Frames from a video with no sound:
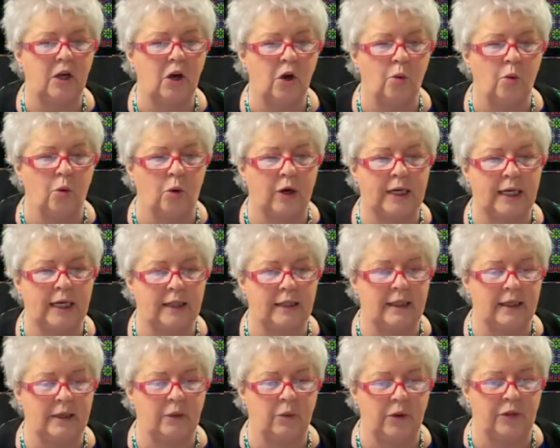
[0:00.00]
working
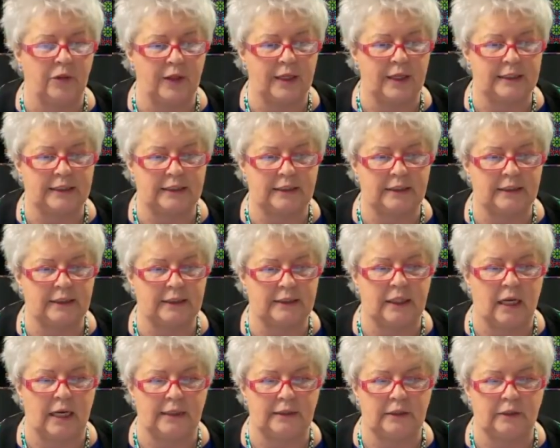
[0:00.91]
like with this
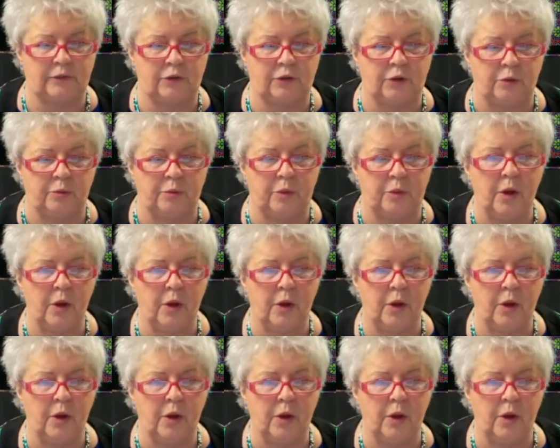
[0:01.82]
size of hoop.